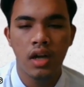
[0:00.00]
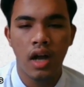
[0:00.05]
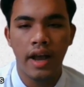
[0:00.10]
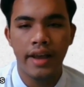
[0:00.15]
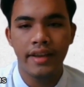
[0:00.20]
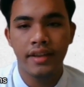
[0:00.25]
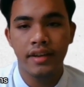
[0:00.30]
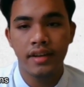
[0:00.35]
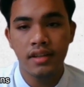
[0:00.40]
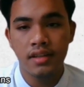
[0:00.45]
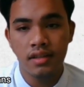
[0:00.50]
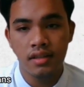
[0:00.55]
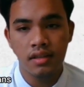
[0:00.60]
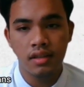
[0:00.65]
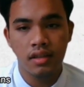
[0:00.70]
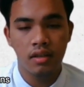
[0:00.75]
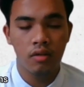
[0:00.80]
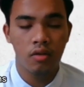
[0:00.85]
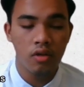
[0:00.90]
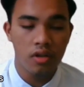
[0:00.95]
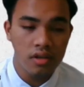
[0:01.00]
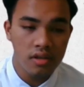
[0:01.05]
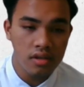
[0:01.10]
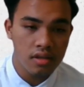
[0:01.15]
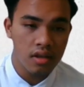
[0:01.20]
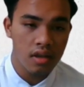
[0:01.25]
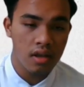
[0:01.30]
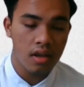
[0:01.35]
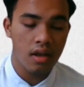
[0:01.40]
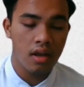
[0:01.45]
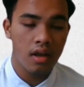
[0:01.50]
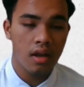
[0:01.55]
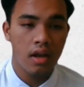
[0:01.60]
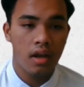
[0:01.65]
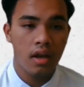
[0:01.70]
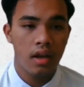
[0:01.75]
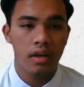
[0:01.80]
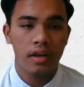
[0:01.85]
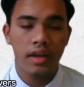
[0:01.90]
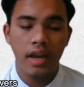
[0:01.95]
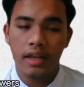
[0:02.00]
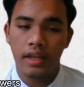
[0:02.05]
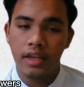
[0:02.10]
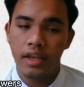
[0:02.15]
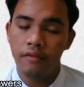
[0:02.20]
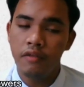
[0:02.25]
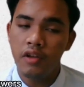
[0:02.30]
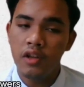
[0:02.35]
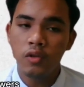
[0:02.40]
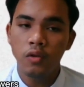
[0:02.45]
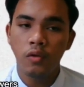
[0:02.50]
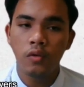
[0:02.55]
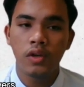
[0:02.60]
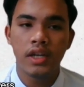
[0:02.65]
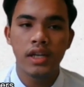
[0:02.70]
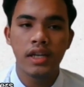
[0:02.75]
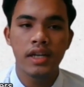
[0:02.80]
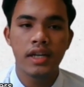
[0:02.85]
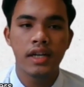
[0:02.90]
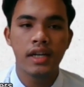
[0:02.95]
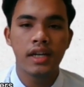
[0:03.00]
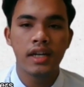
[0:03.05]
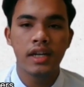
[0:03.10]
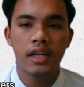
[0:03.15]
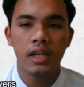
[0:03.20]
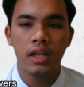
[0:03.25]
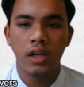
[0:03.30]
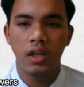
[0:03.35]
high risk loans that given to the